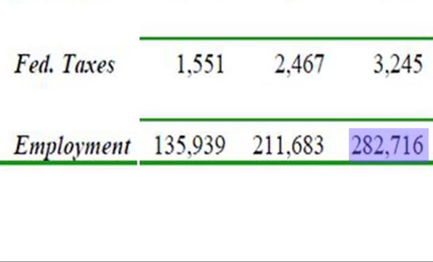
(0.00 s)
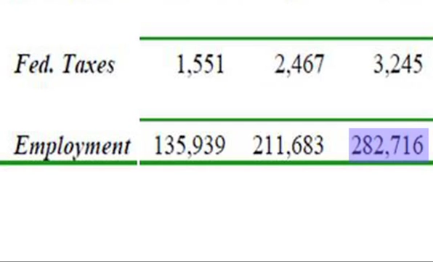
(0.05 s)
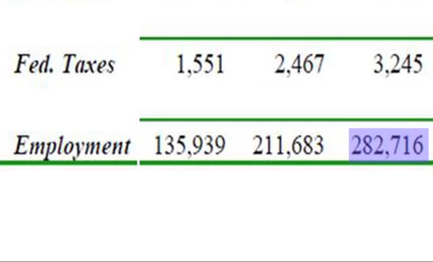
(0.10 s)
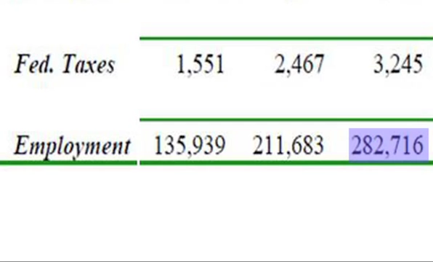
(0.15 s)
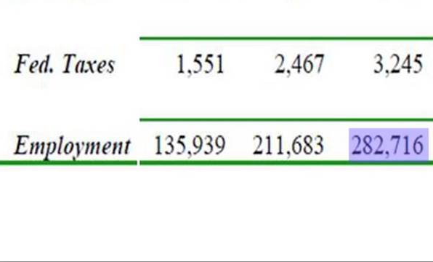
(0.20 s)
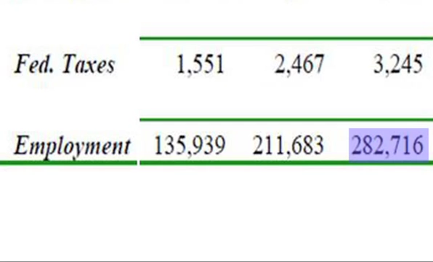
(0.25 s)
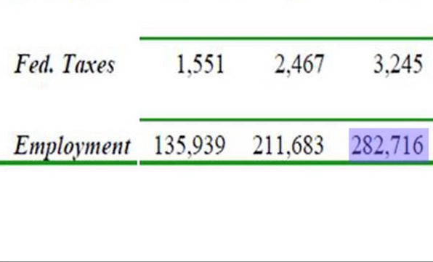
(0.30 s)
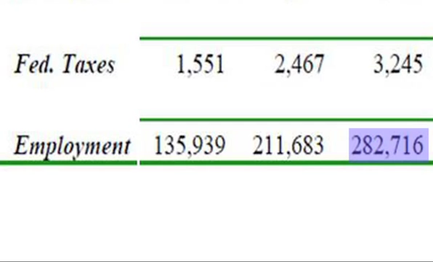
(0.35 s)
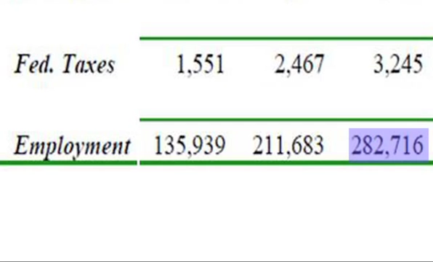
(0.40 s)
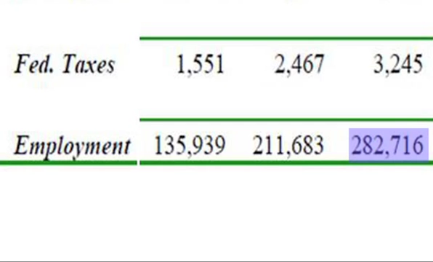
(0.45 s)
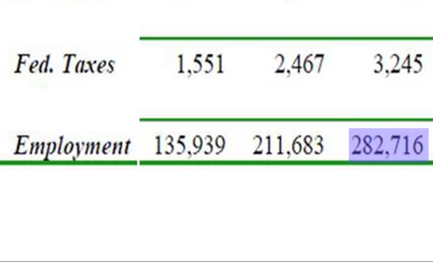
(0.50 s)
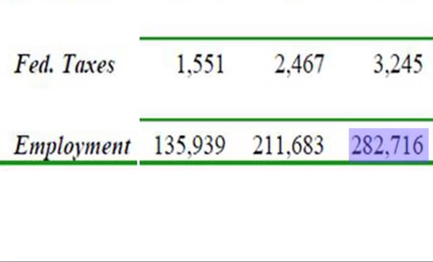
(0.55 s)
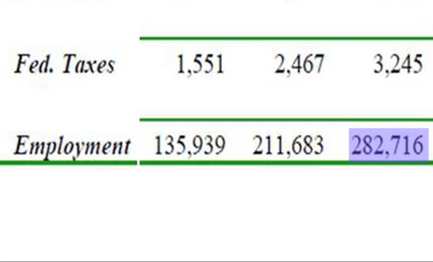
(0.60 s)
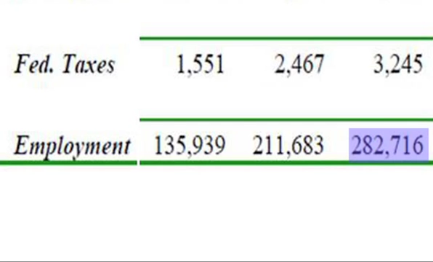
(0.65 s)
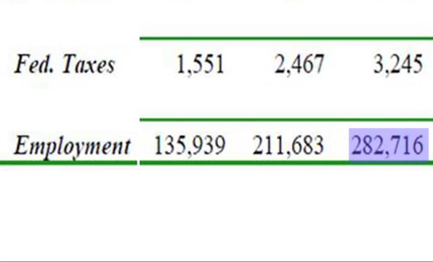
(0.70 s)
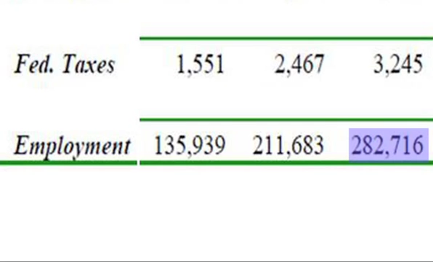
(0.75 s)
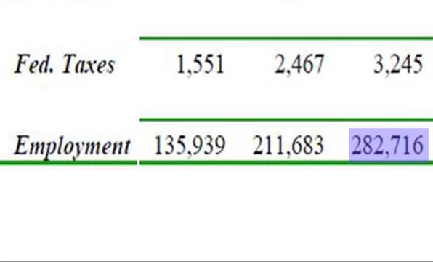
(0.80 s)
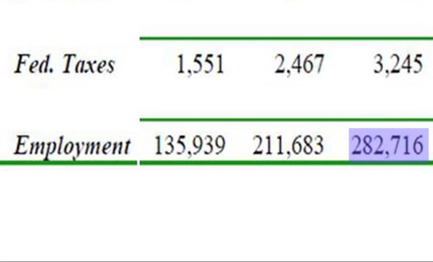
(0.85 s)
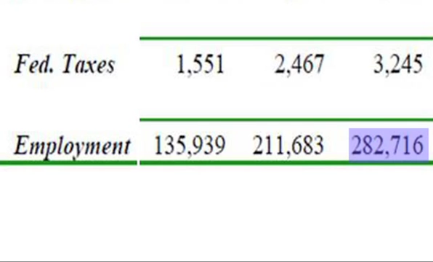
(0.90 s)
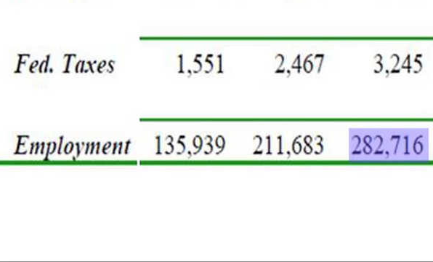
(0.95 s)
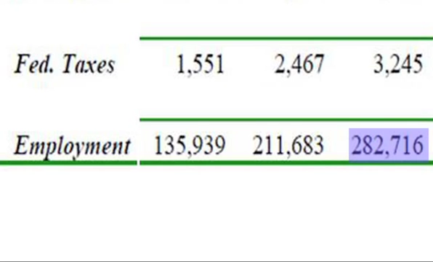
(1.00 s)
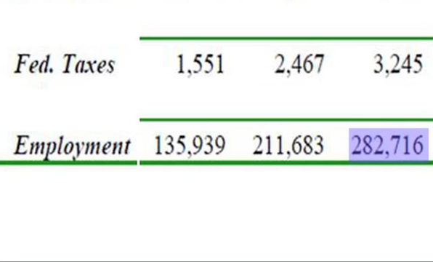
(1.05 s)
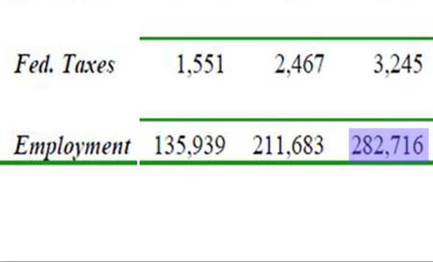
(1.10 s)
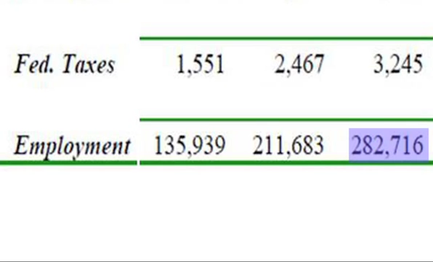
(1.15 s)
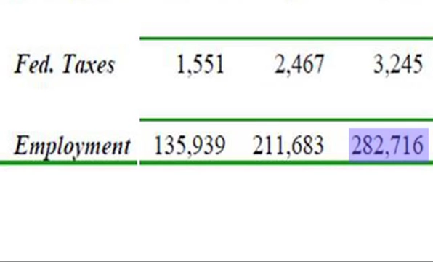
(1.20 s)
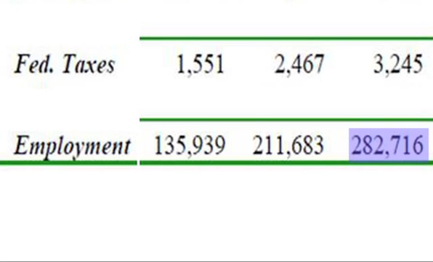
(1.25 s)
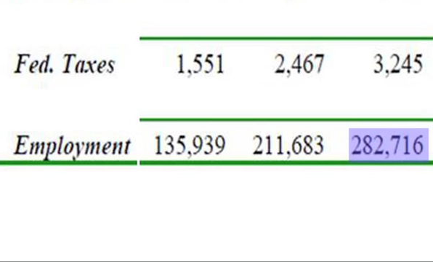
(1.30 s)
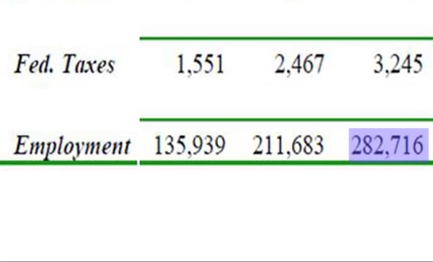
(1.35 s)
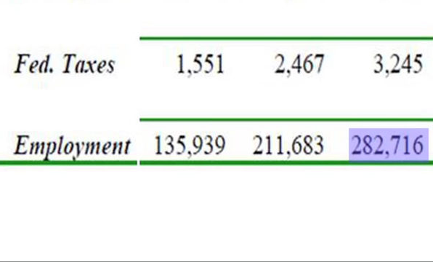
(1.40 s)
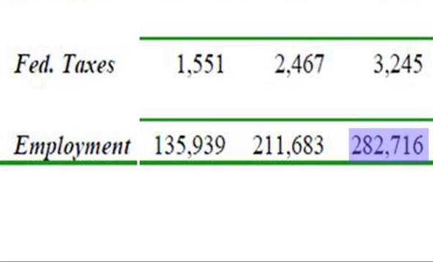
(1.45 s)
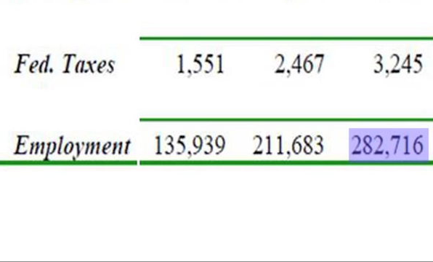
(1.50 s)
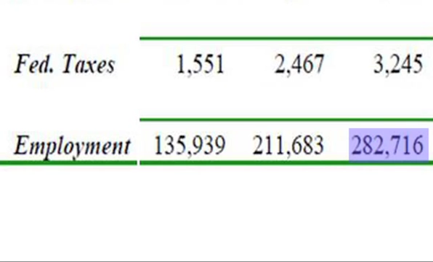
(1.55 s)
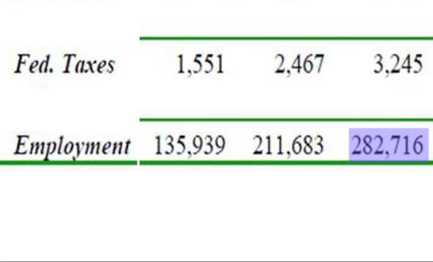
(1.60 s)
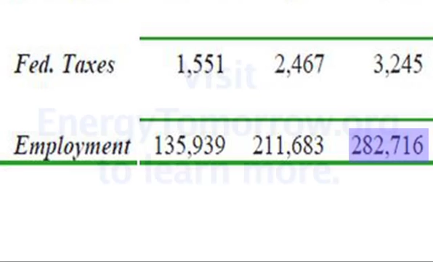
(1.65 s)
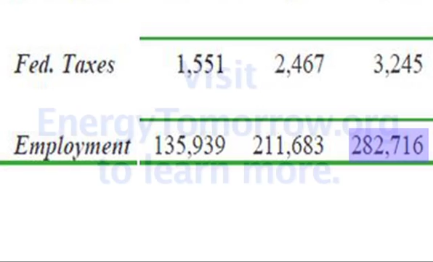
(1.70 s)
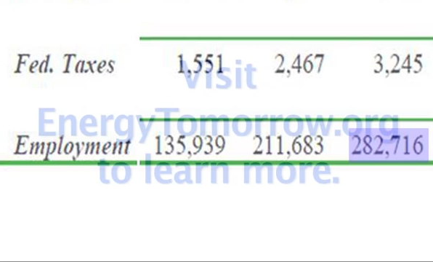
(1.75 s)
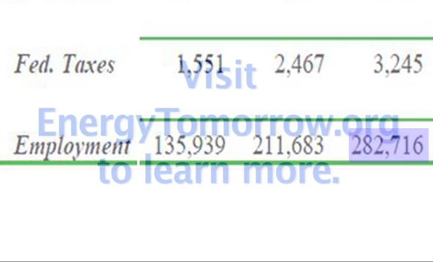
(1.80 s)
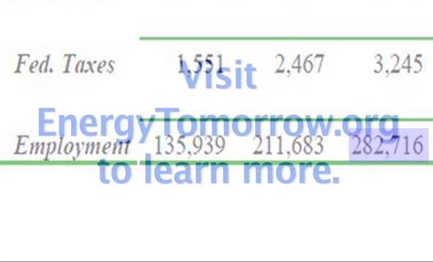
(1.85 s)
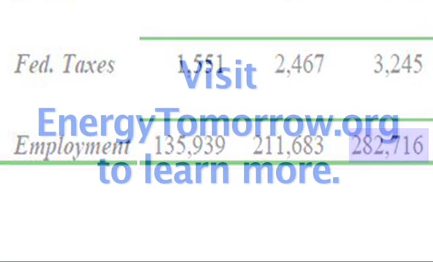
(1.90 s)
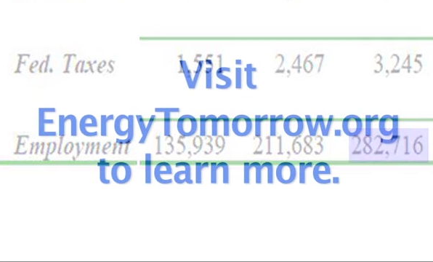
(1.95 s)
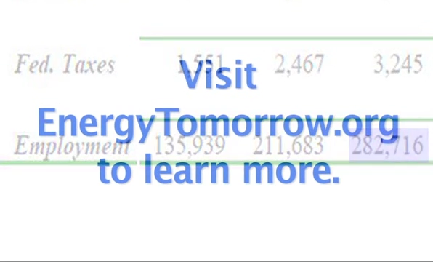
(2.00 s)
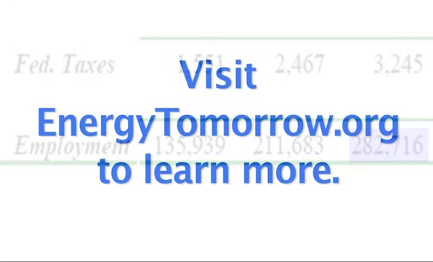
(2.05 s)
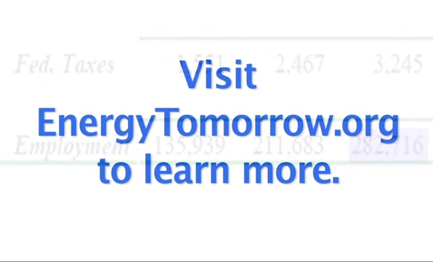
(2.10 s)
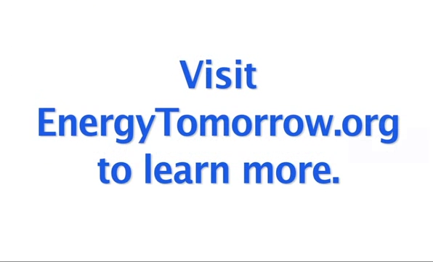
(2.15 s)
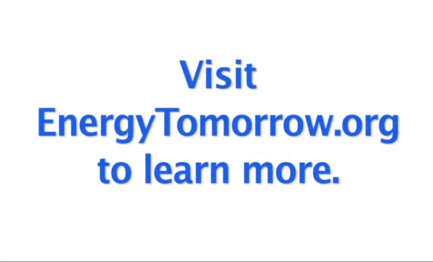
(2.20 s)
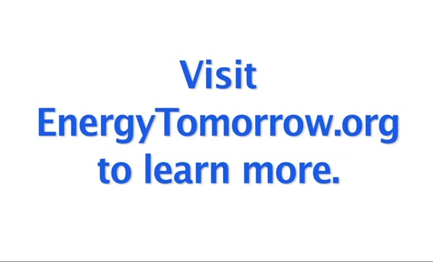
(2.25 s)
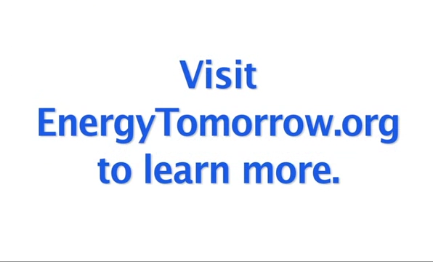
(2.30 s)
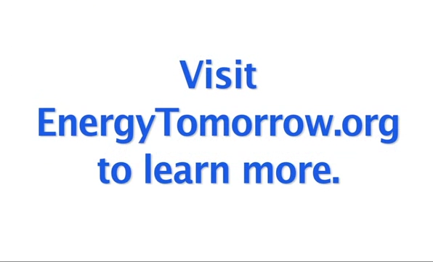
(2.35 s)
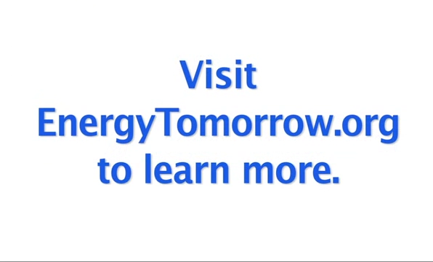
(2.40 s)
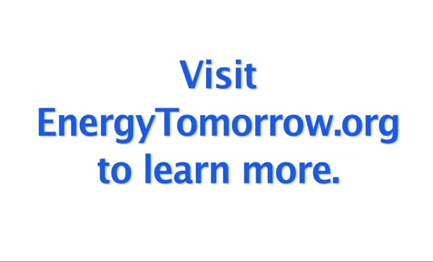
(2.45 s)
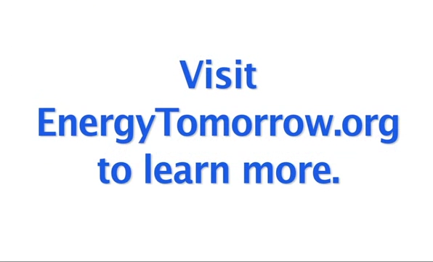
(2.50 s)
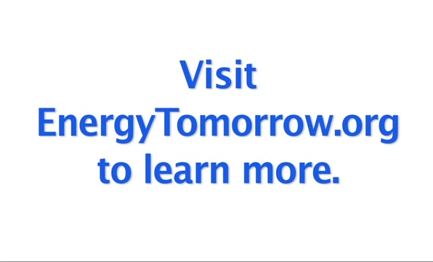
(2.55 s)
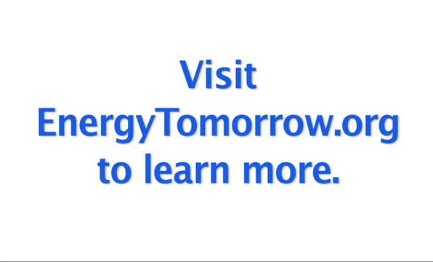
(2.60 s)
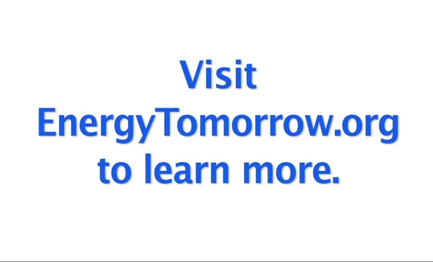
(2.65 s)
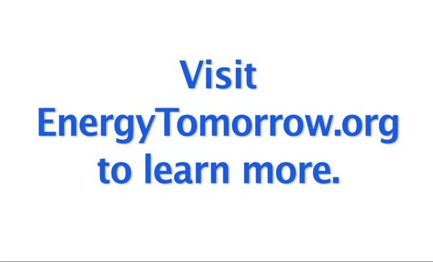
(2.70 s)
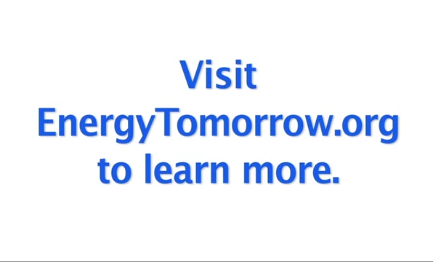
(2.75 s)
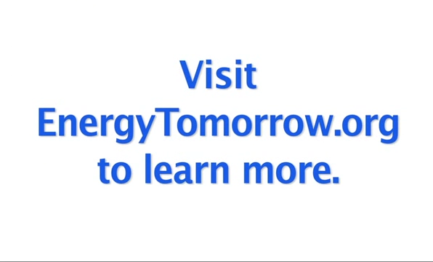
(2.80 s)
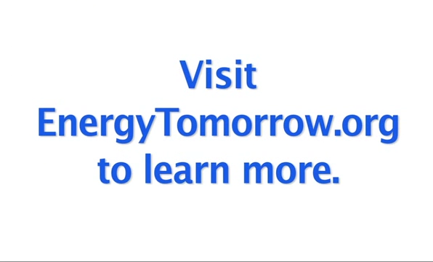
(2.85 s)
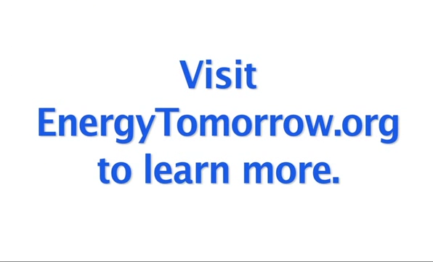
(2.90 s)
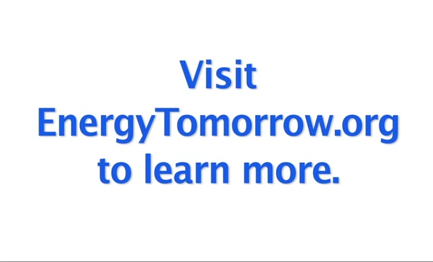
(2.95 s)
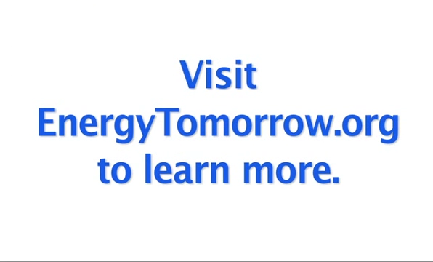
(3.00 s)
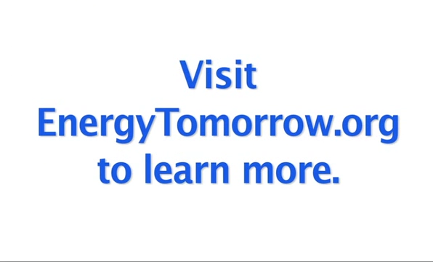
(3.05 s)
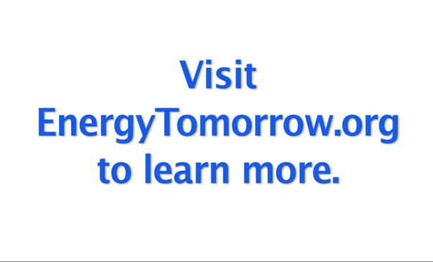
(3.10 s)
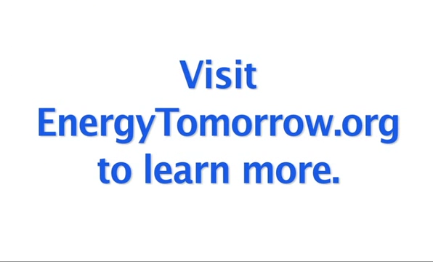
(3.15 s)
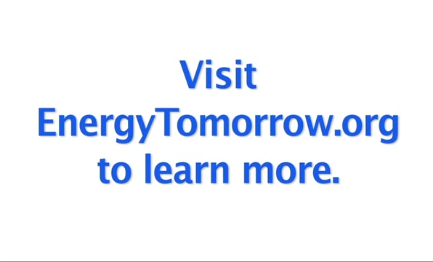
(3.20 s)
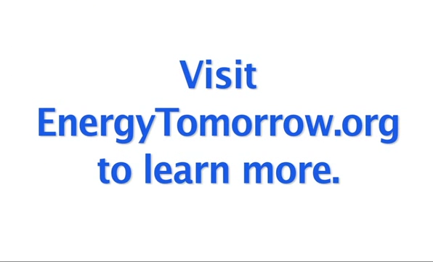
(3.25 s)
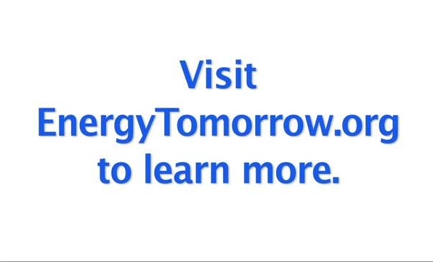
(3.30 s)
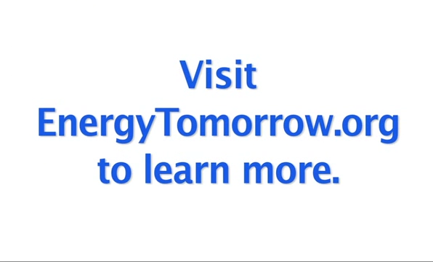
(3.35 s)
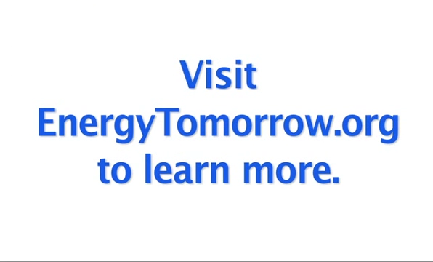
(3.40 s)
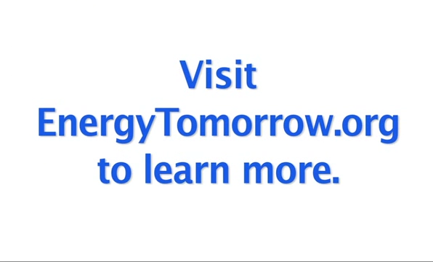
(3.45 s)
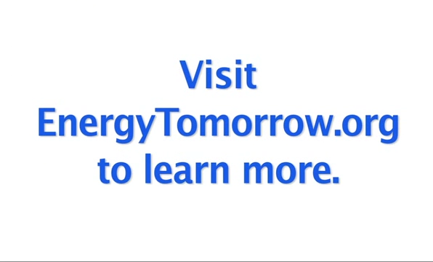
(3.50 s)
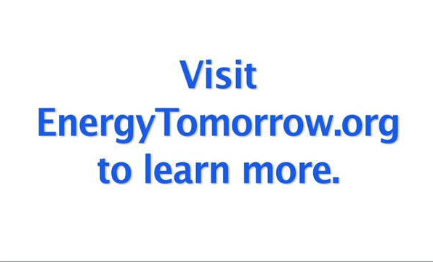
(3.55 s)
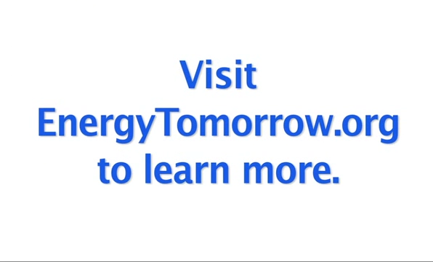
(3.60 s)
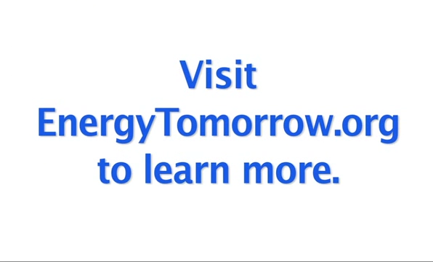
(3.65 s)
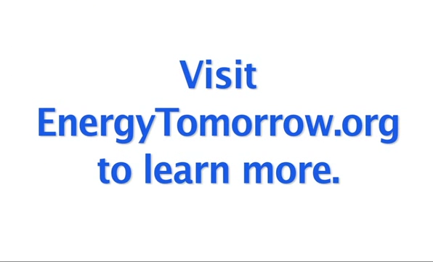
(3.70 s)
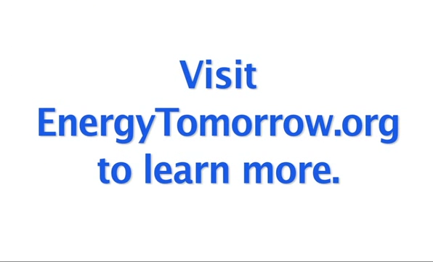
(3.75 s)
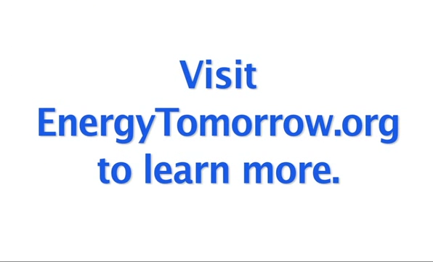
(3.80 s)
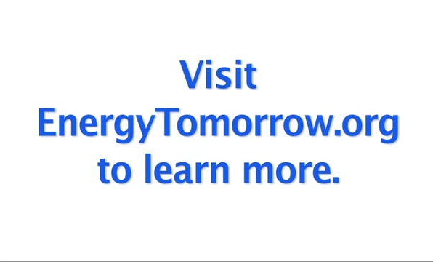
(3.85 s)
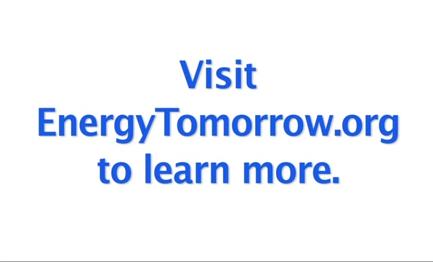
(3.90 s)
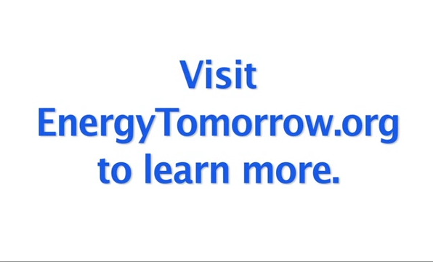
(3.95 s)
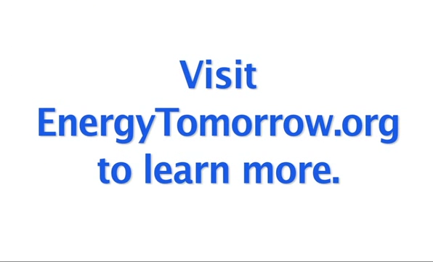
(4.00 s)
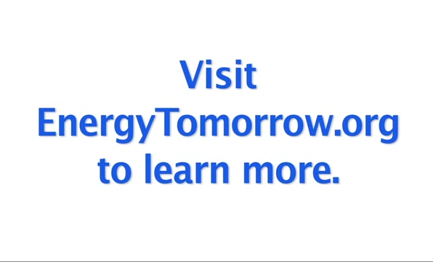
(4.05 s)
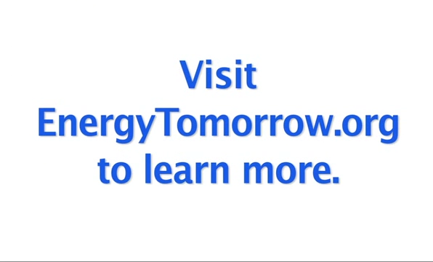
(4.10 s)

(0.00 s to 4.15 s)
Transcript: (no speaker visible)